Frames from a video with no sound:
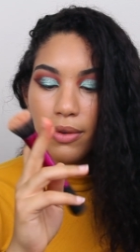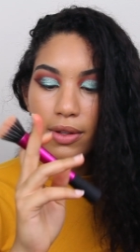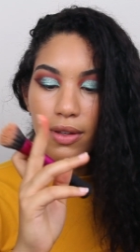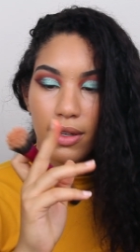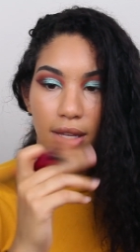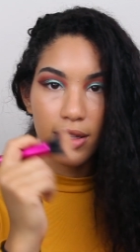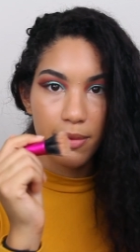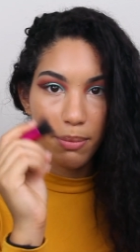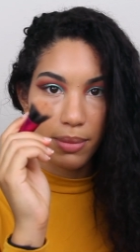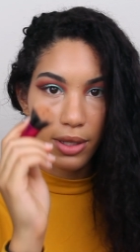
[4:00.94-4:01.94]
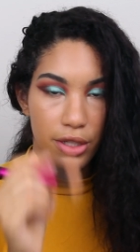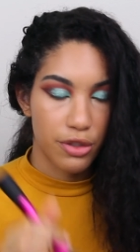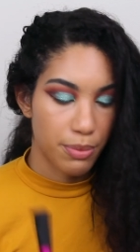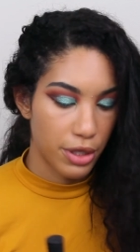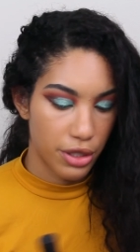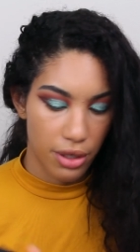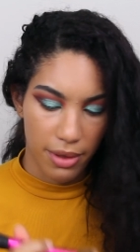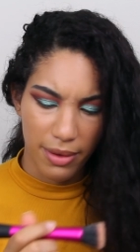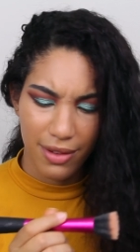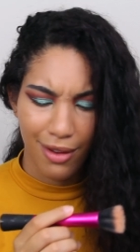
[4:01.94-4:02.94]
Real Techniques blush brush.
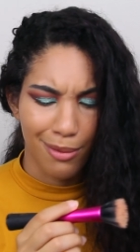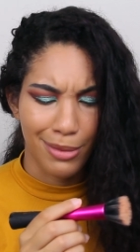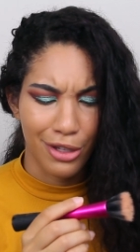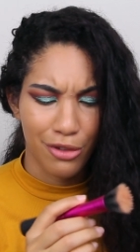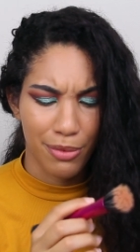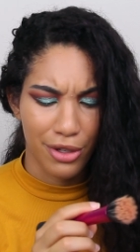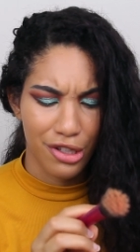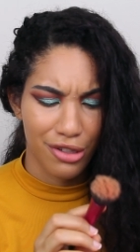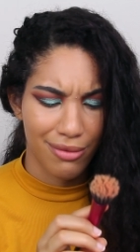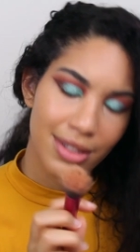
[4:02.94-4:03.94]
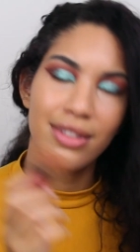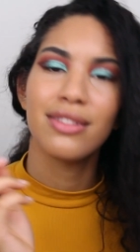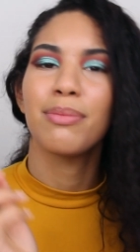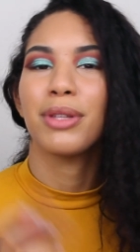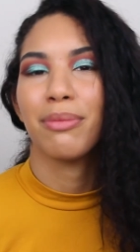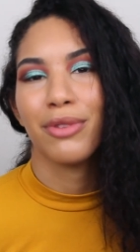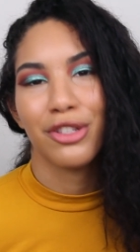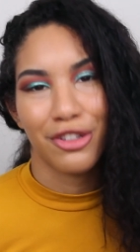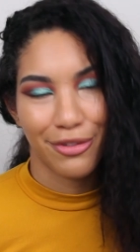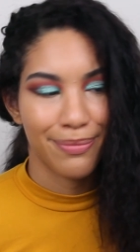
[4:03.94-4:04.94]
I mean, it's not a blush brush, it's a stippling
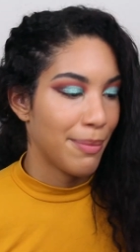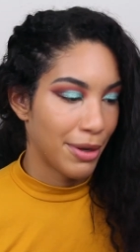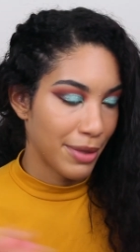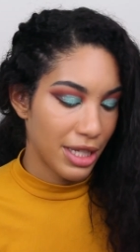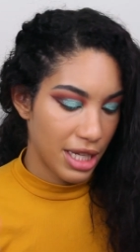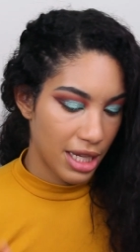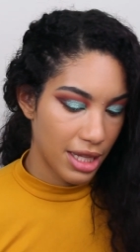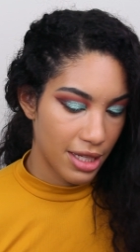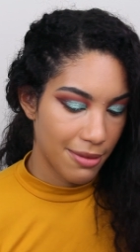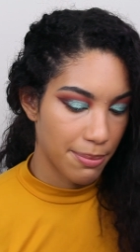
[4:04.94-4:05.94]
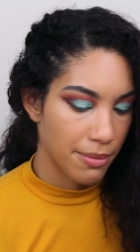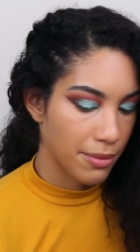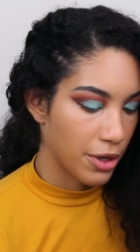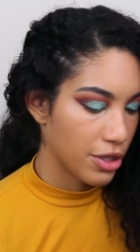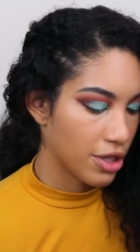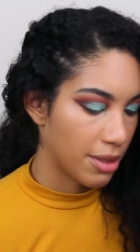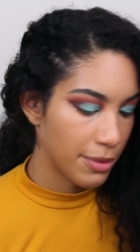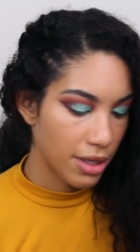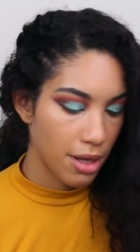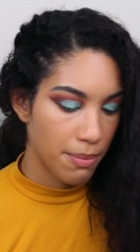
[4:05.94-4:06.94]
brush. But I'm gonna take this brush and
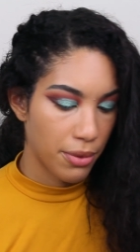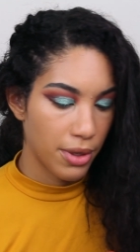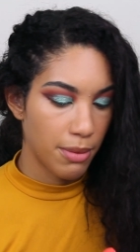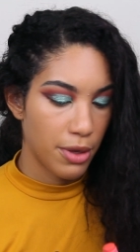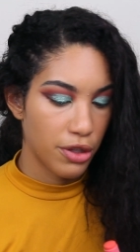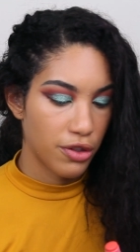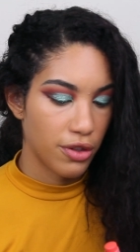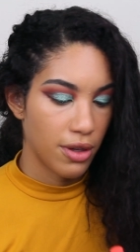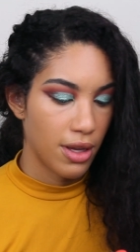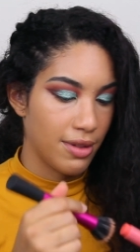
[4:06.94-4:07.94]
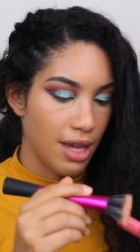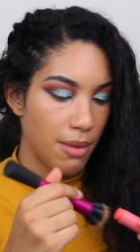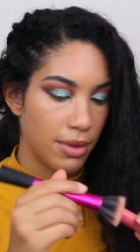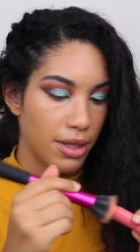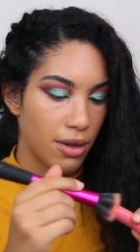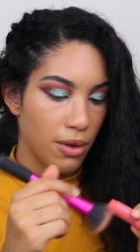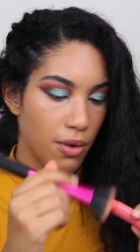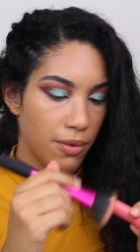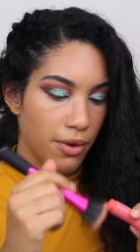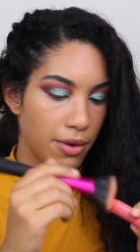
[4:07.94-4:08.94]
I'm gonna pretty much dabble it all
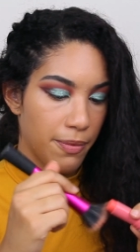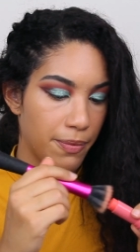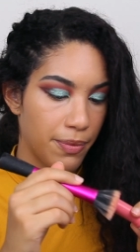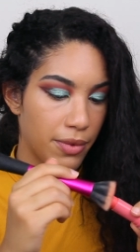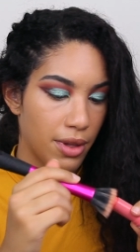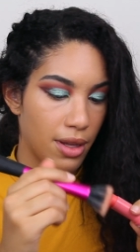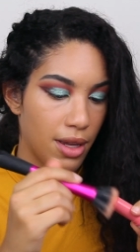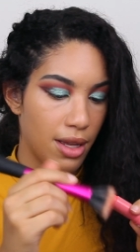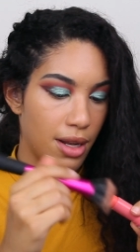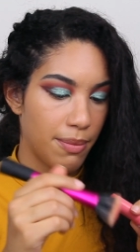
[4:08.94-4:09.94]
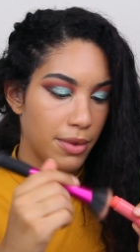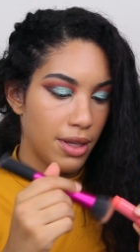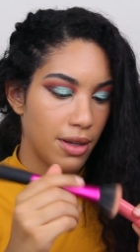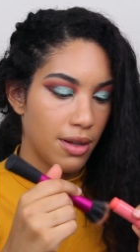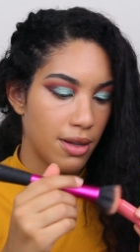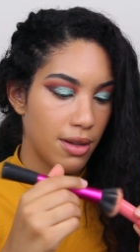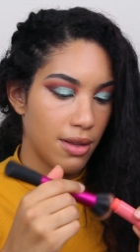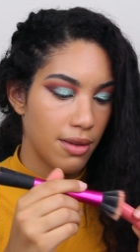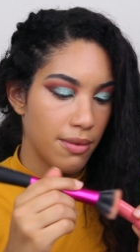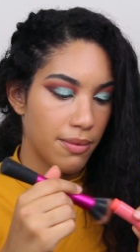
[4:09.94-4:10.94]
over. And I'm
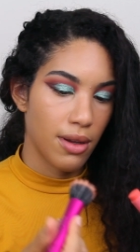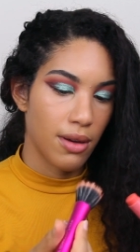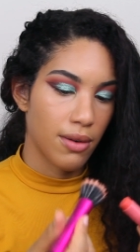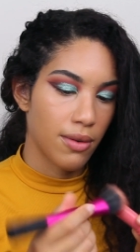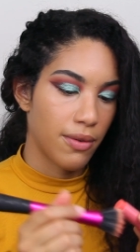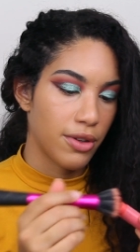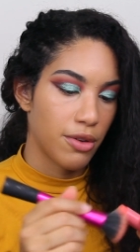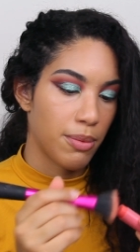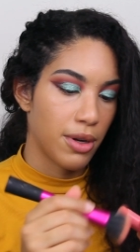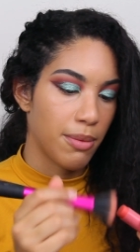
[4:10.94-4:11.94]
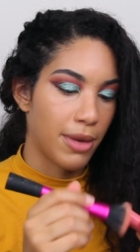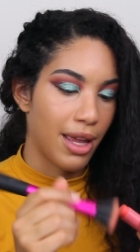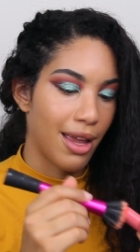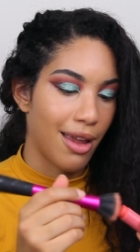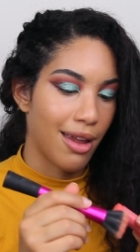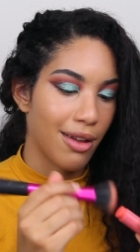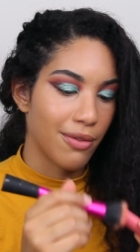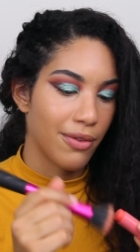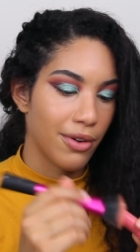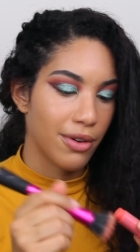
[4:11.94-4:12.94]
gonna, I don't know if I should put it in my
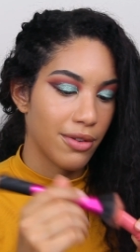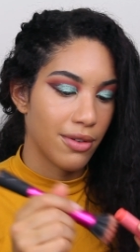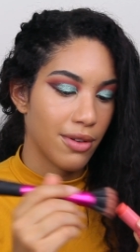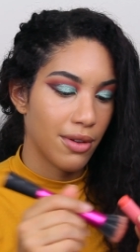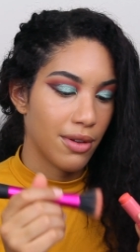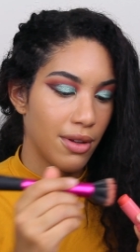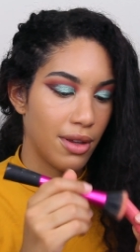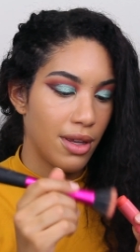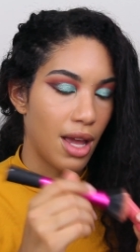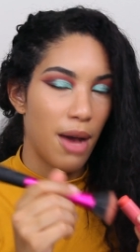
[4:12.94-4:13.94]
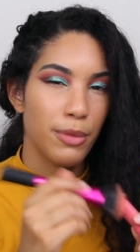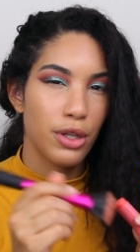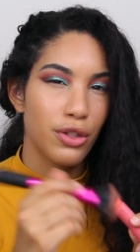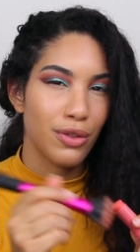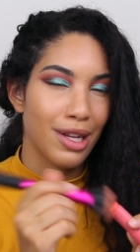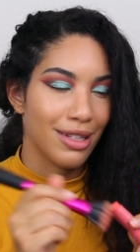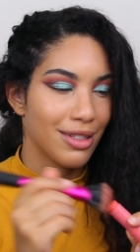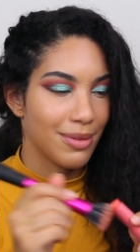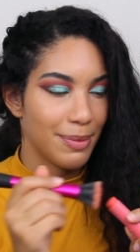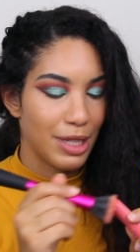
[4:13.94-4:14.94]
hand first. Yeah, I'm gonna do
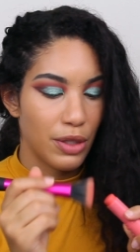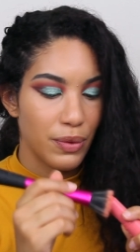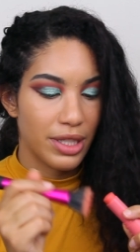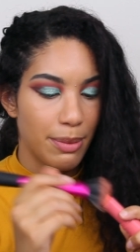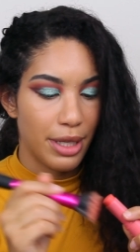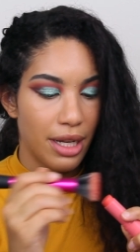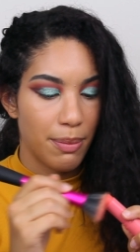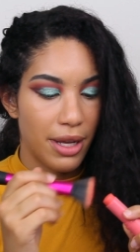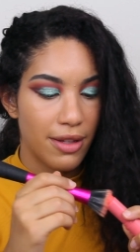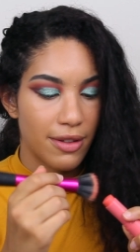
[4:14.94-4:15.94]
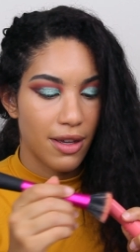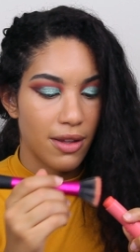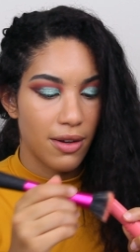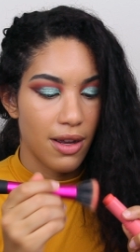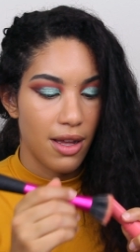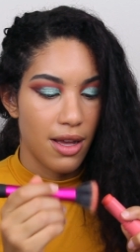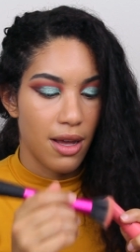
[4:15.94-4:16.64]
that since I'm a little intimidated by this color.